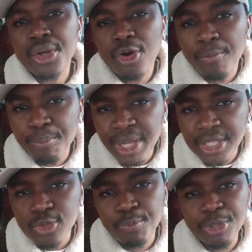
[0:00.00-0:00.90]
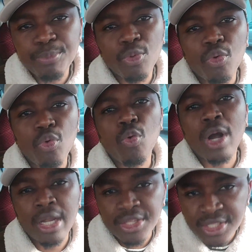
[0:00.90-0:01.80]
compared to people who
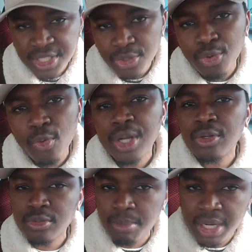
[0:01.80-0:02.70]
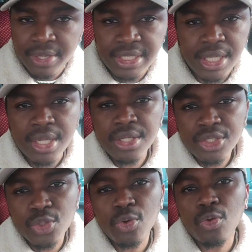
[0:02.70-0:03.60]
are single, who are not married.
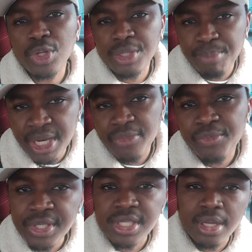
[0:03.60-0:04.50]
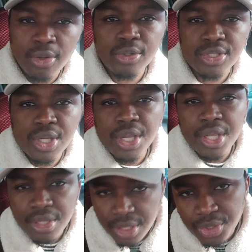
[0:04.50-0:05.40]
So it benefits a lot,
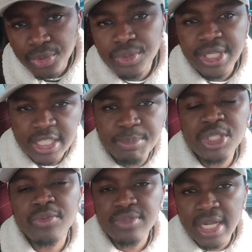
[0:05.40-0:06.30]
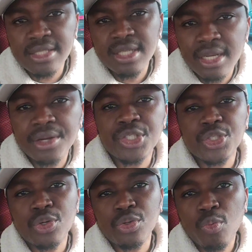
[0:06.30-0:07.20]
you know, in the aspect of tax
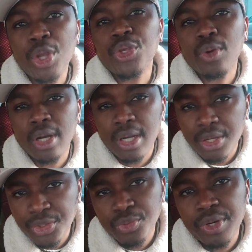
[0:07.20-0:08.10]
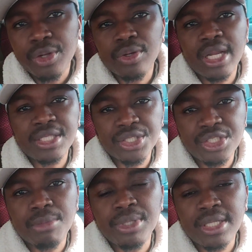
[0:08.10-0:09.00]
declaration when you are, you know, recognized in
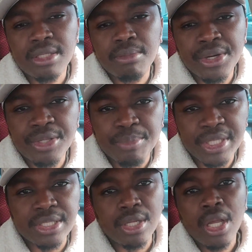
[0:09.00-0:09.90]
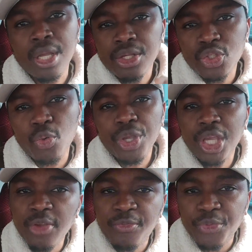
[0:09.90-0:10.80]
Germany as a married person. So
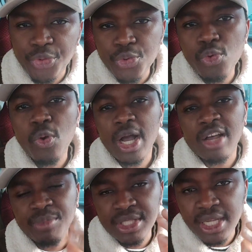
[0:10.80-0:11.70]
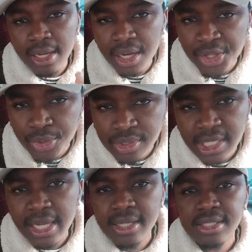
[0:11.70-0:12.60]
if you have been declaring your
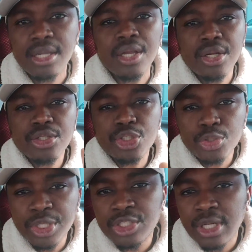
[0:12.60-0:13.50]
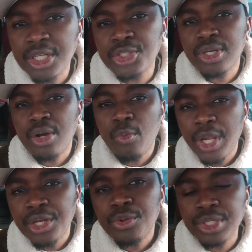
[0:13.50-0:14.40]
tax through the traditional
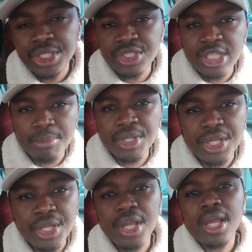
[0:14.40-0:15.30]
way known in Germany,